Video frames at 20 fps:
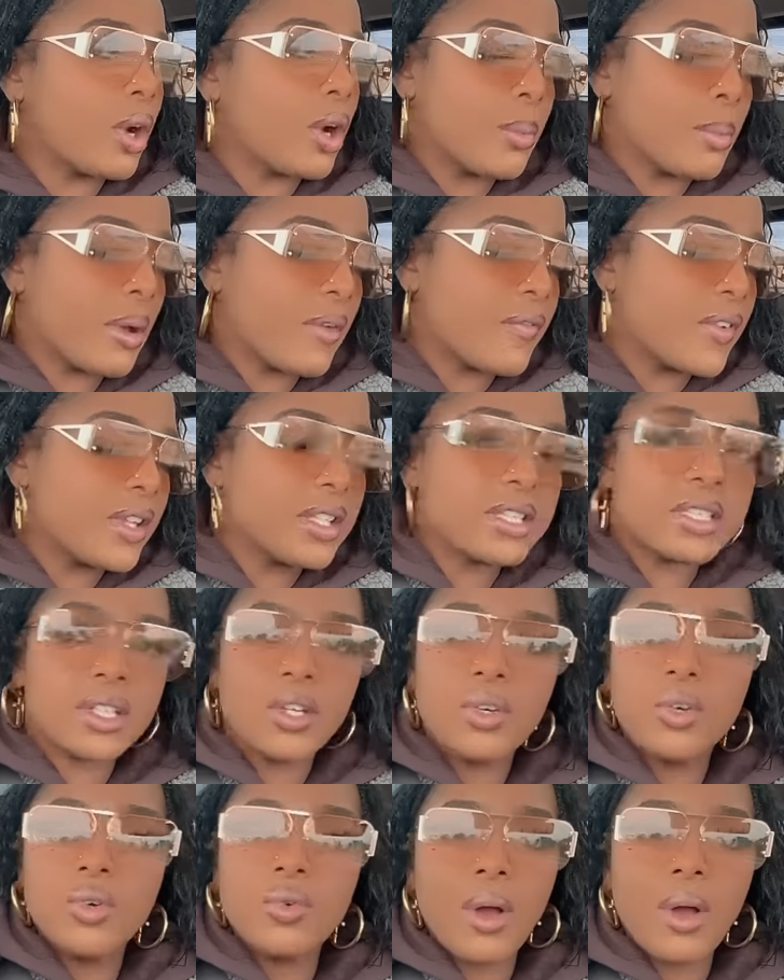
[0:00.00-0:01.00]
hurt my feelings
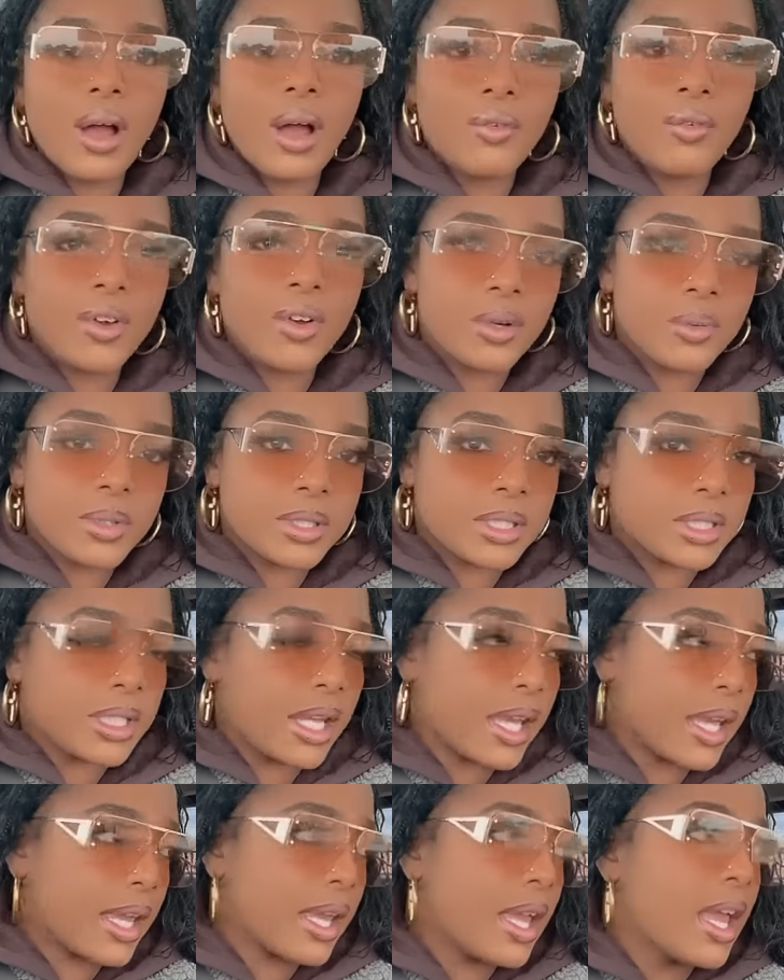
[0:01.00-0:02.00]
and who I don't fuck with
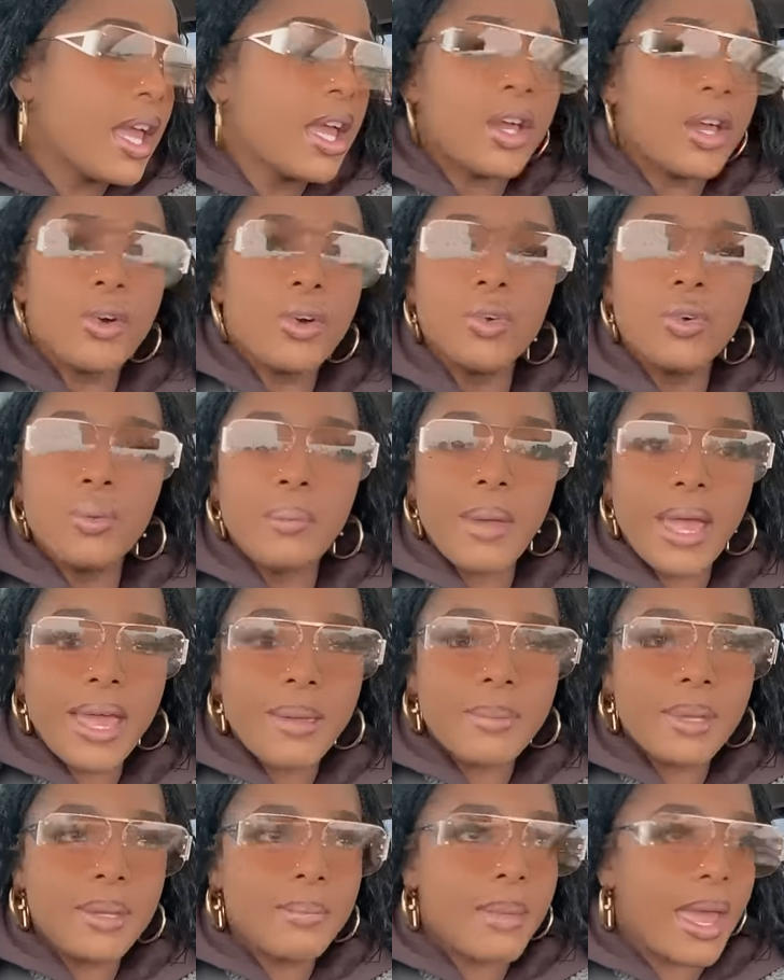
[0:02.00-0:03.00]
today and who
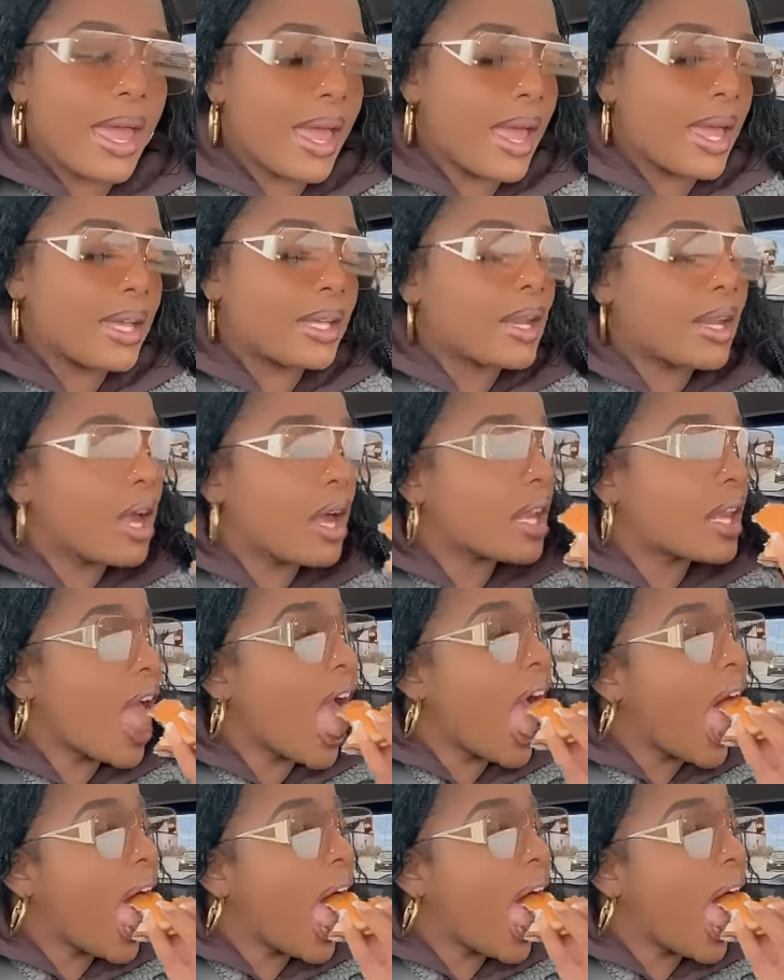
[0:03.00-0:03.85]
made me mad and all that.